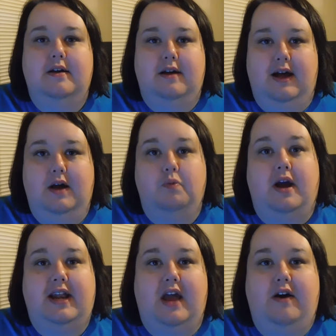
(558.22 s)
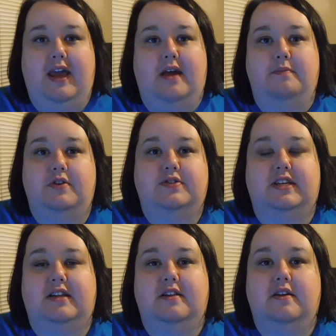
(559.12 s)
right now I am
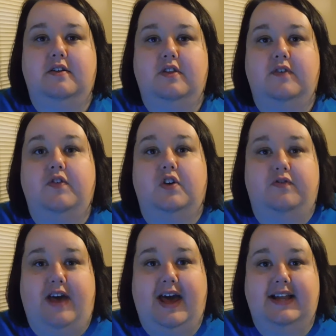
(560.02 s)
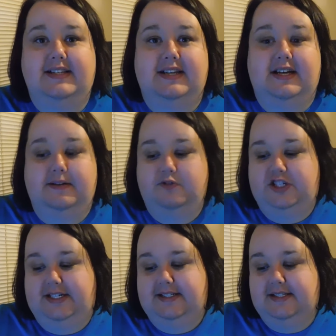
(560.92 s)
using the full-fat
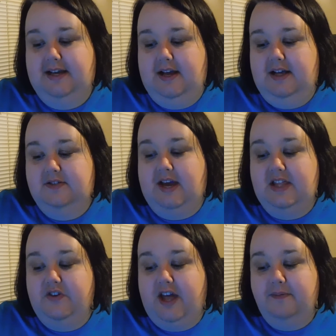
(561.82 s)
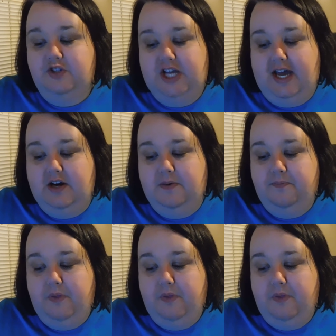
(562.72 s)
cheese. So 1/8 of a cup cheddar.